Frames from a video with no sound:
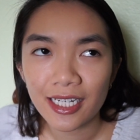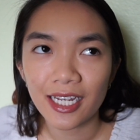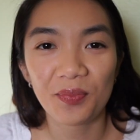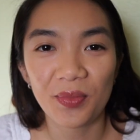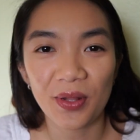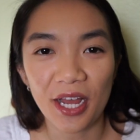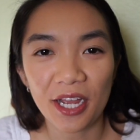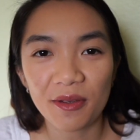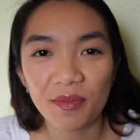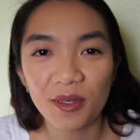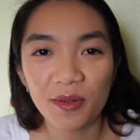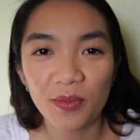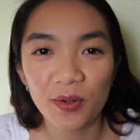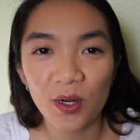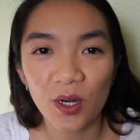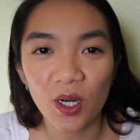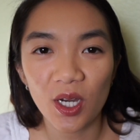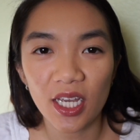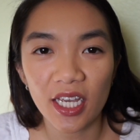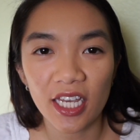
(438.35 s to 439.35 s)
Black
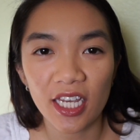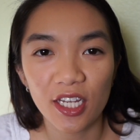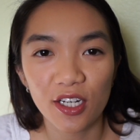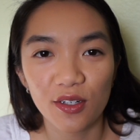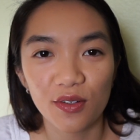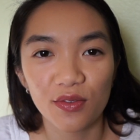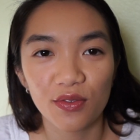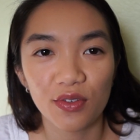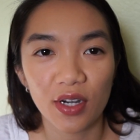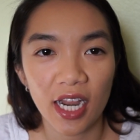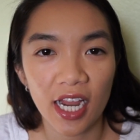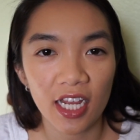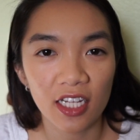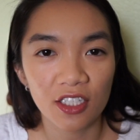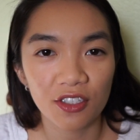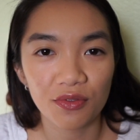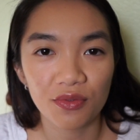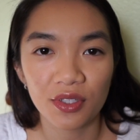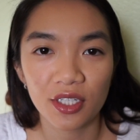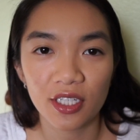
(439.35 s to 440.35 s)
people in
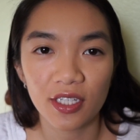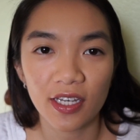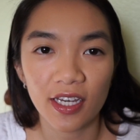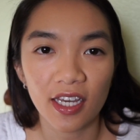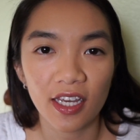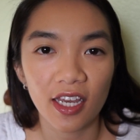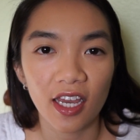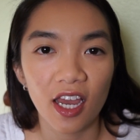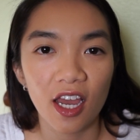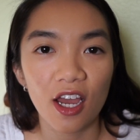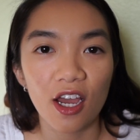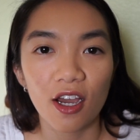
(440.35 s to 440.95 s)
France really